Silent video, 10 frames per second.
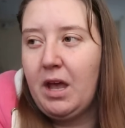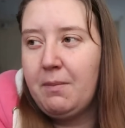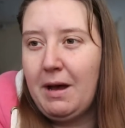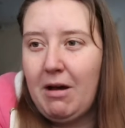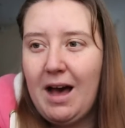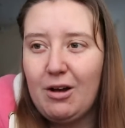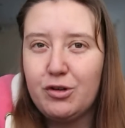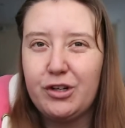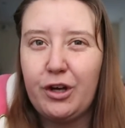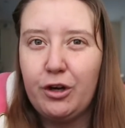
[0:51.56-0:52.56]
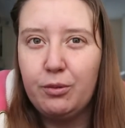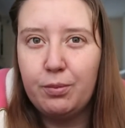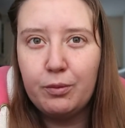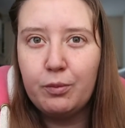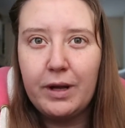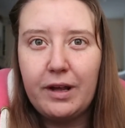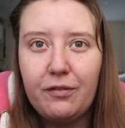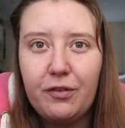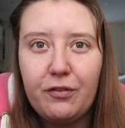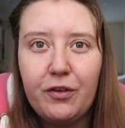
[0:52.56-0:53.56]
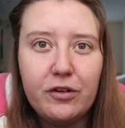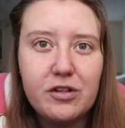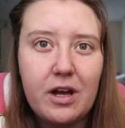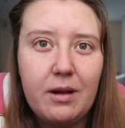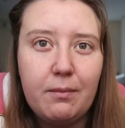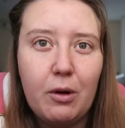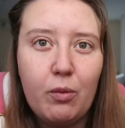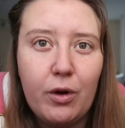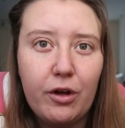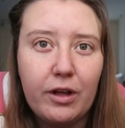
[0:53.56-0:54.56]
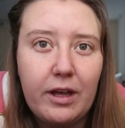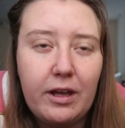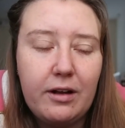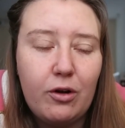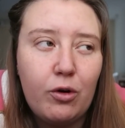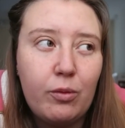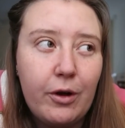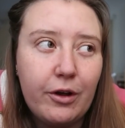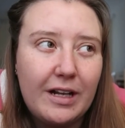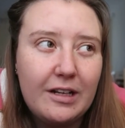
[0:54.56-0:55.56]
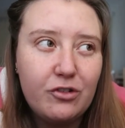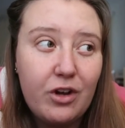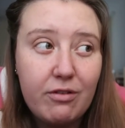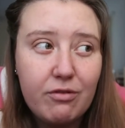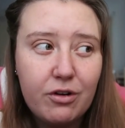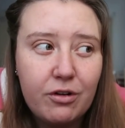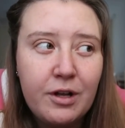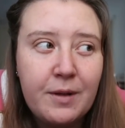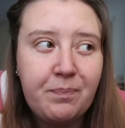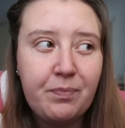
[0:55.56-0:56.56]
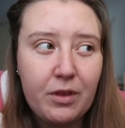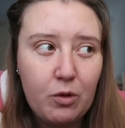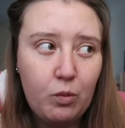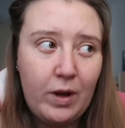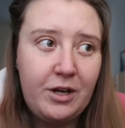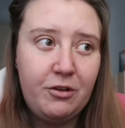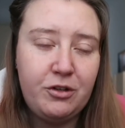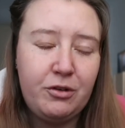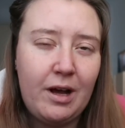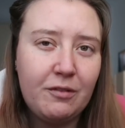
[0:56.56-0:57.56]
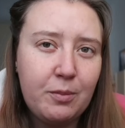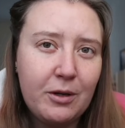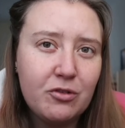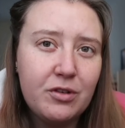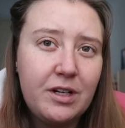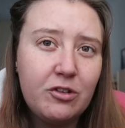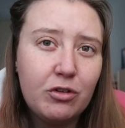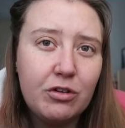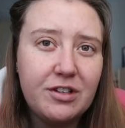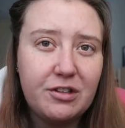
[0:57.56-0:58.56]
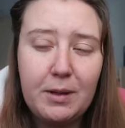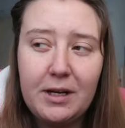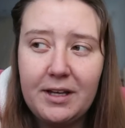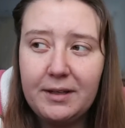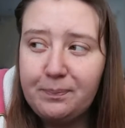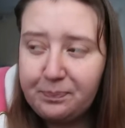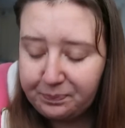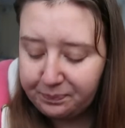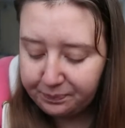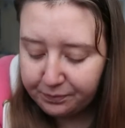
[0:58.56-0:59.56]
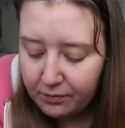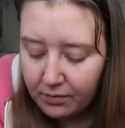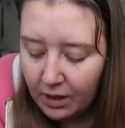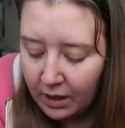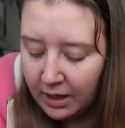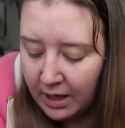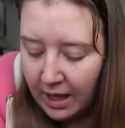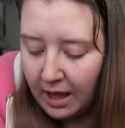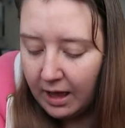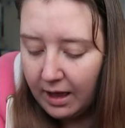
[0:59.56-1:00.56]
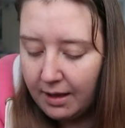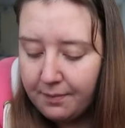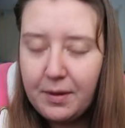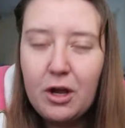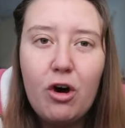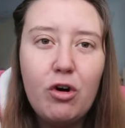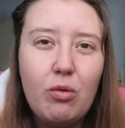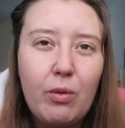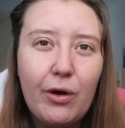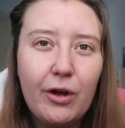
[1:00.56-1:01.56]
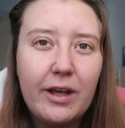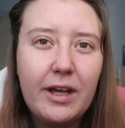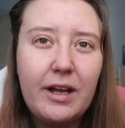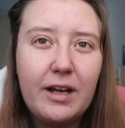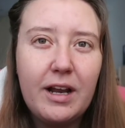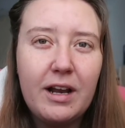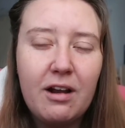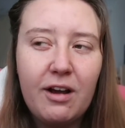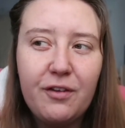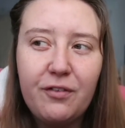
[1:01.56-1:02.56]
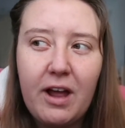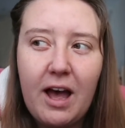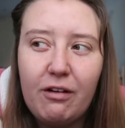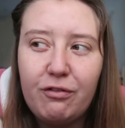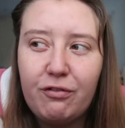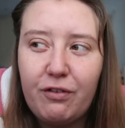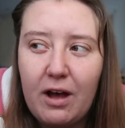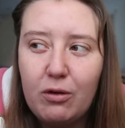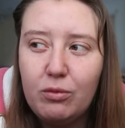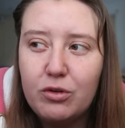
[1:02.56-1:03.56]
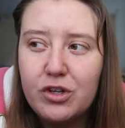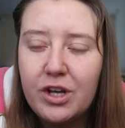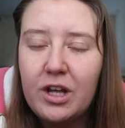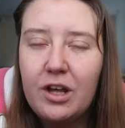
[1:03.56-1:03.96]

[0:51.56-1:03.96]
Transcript: about how to cope with full-time working or working in general when you do have special needs or a disability. Um, my whole working life I have found